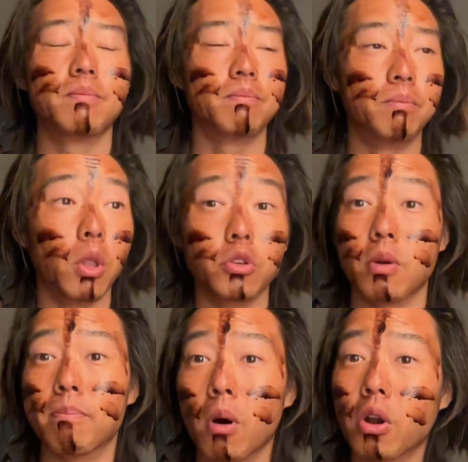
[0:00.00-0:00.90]
blow your
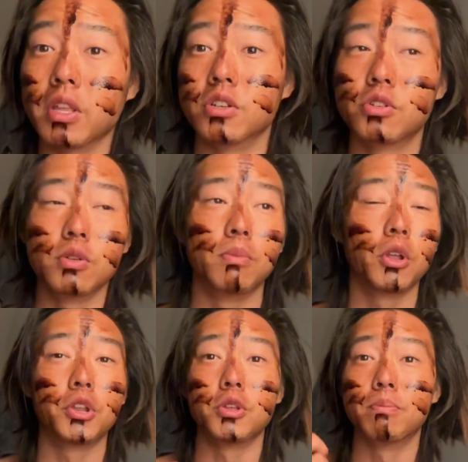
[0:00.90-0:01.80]
body too, blow
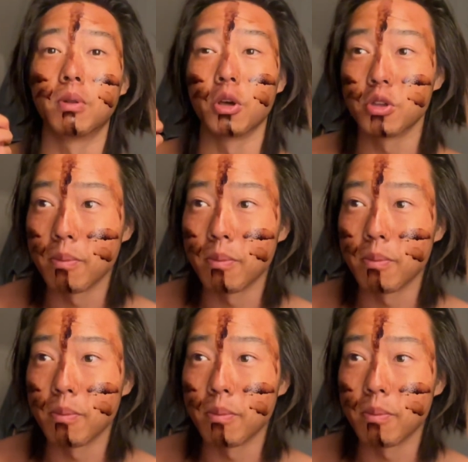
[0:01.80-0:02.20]
your